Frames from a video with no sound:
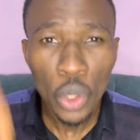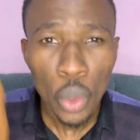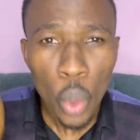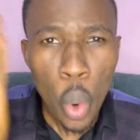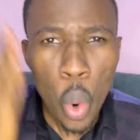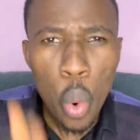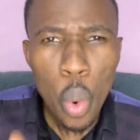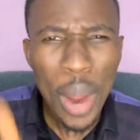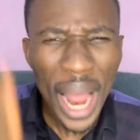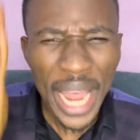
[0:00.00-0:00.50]

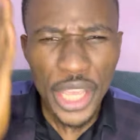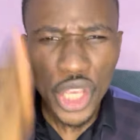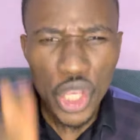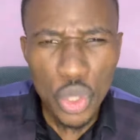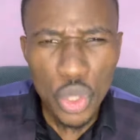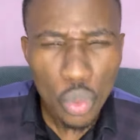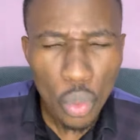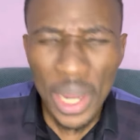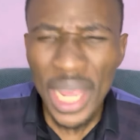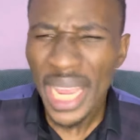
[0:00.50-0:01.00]
Who are
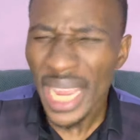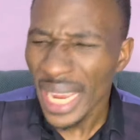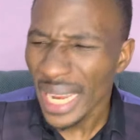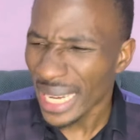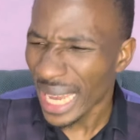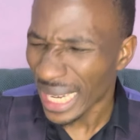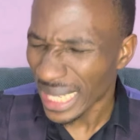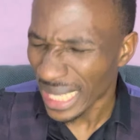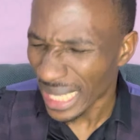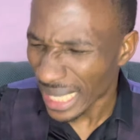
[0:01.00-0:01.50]
you in
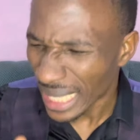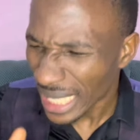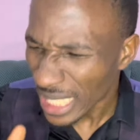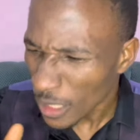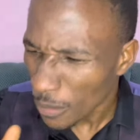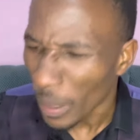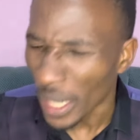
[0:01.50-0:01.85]
this